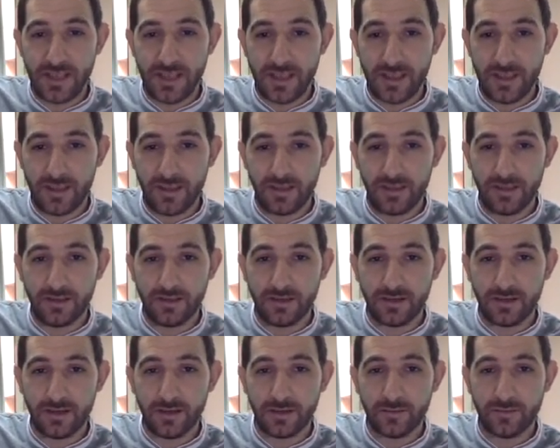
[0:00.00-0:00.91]
A
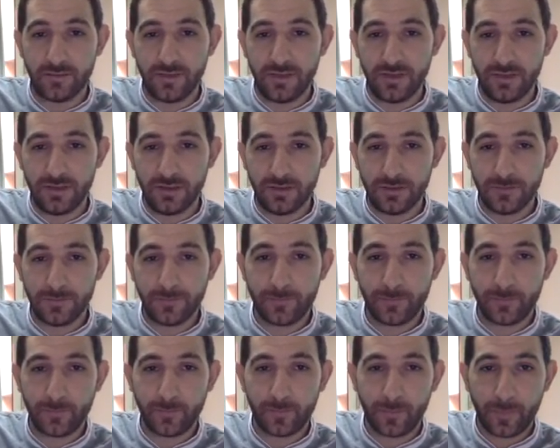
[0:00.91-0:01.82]
here in B,
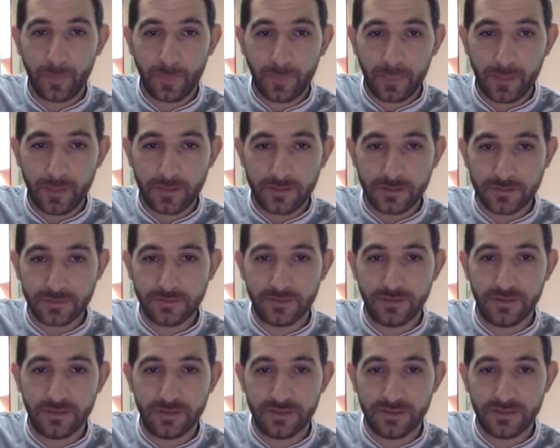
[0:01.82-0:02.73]
so
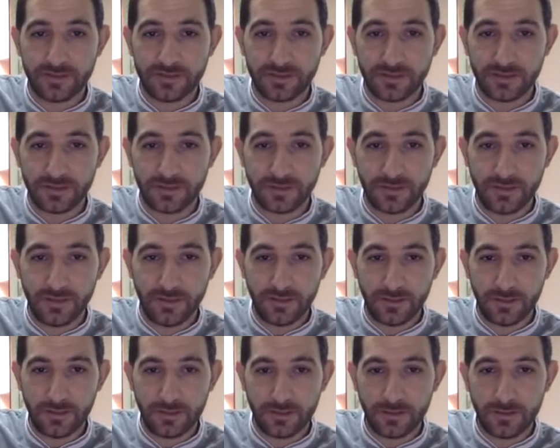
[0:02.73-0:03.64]
here it is in
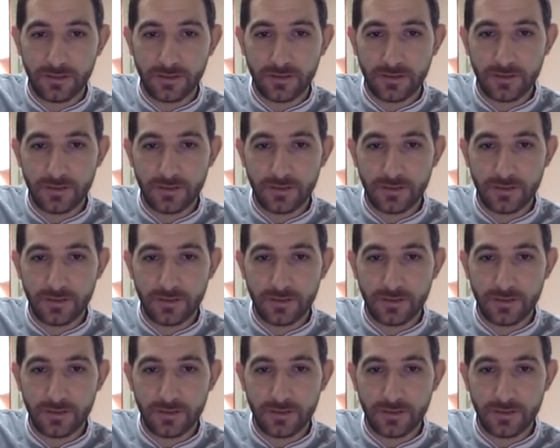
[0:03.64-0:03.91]
green,